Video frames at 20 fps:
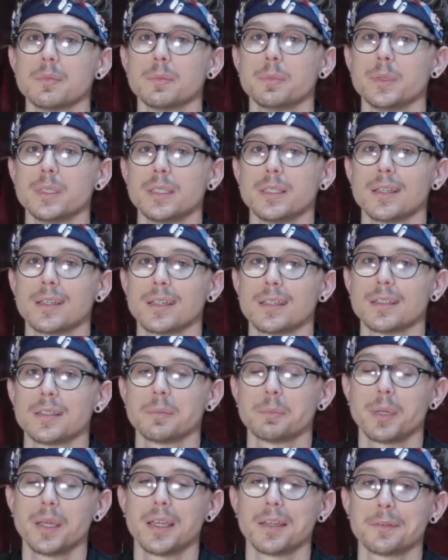being a
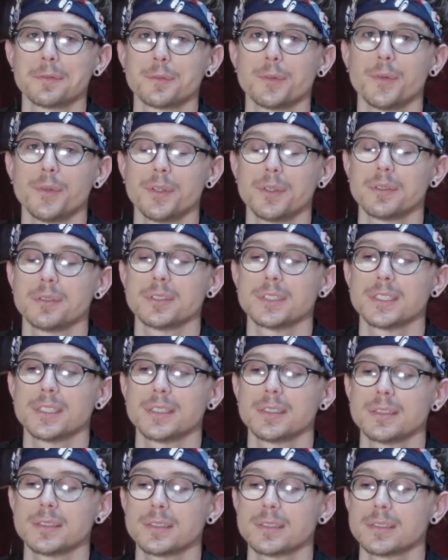painful
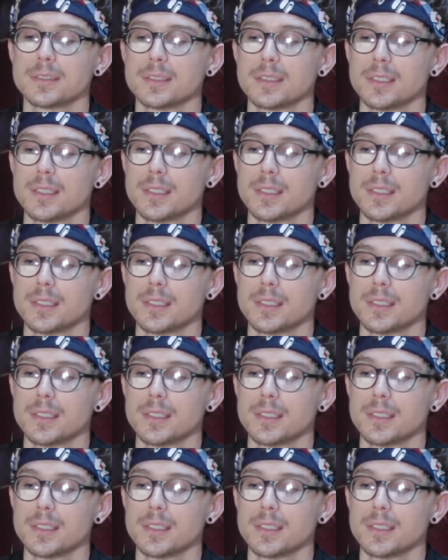nuisance.